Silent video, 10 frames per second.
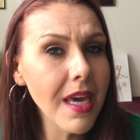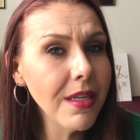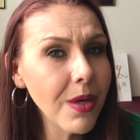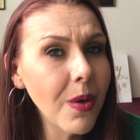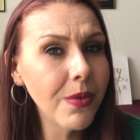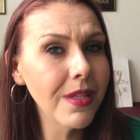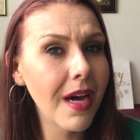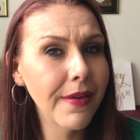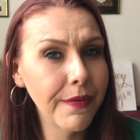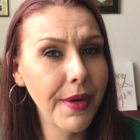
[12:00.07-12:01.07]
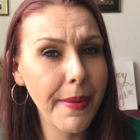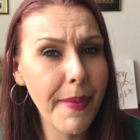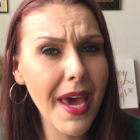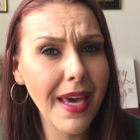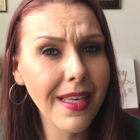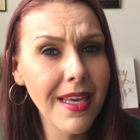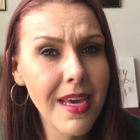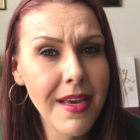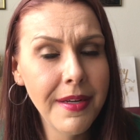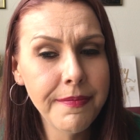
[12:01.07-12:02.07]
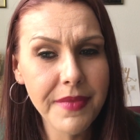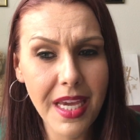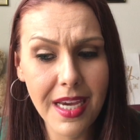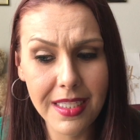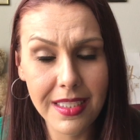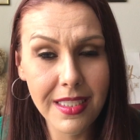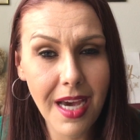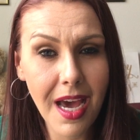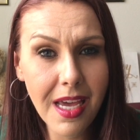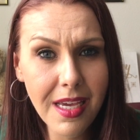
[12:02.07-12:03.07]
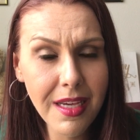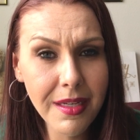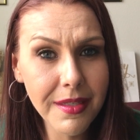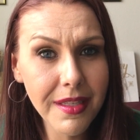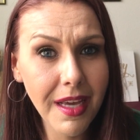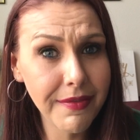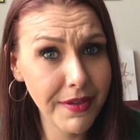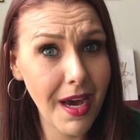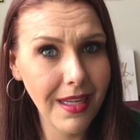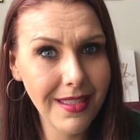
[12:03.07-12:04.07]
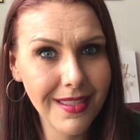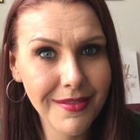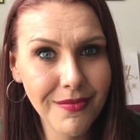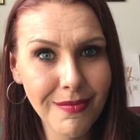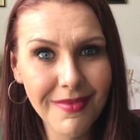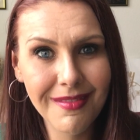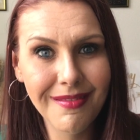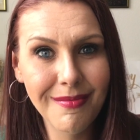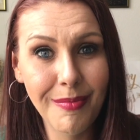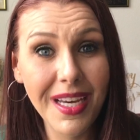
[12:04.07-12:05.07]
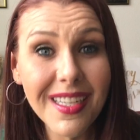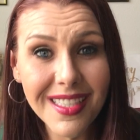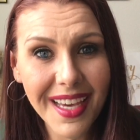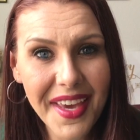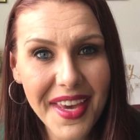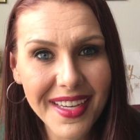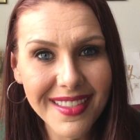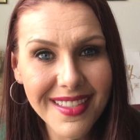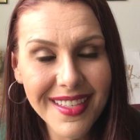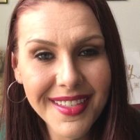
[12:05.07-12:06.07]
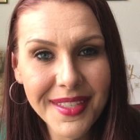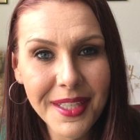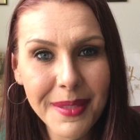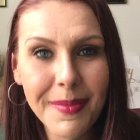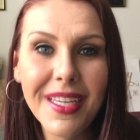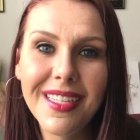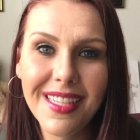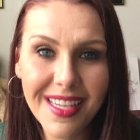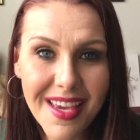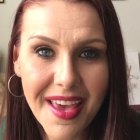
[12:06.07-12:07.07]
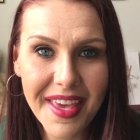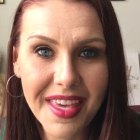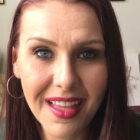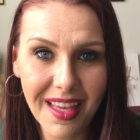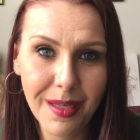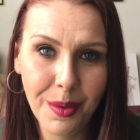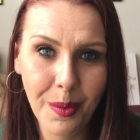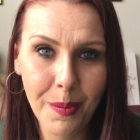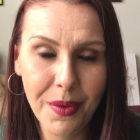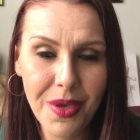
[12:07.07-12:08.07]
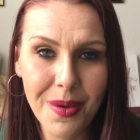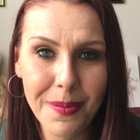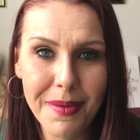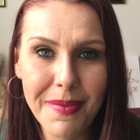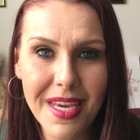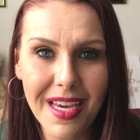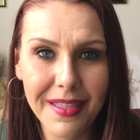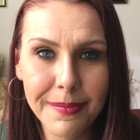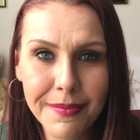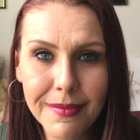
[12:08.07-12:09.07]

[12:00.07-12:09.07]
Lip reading: gained a whole lot of weight back. And I have not, because I can't eat like a normal human being.